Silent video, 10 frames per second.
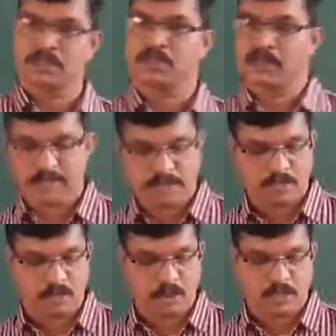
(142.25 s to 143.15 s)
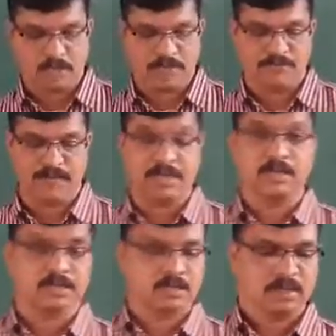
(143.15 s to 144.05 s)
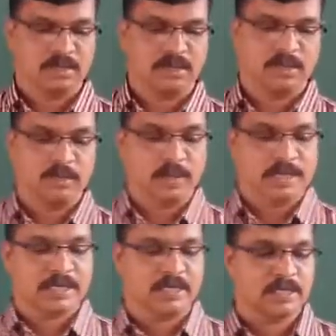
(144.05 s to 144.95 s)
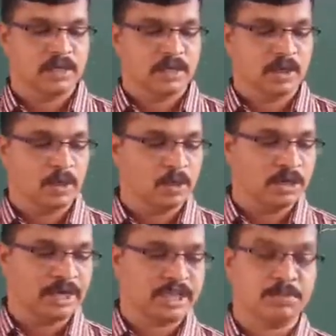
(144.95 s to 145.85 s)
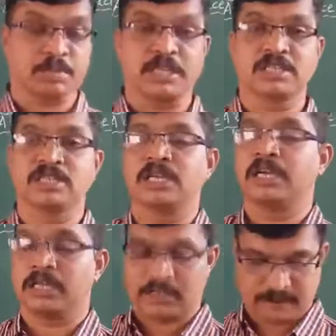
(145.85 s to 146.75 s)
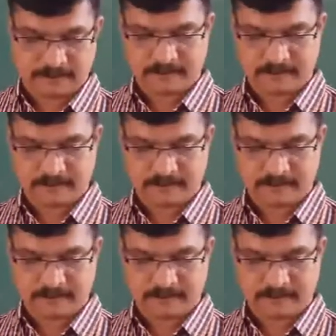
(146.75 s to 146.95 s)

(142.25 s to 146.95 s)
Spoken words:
so make a note of it, but don't express it.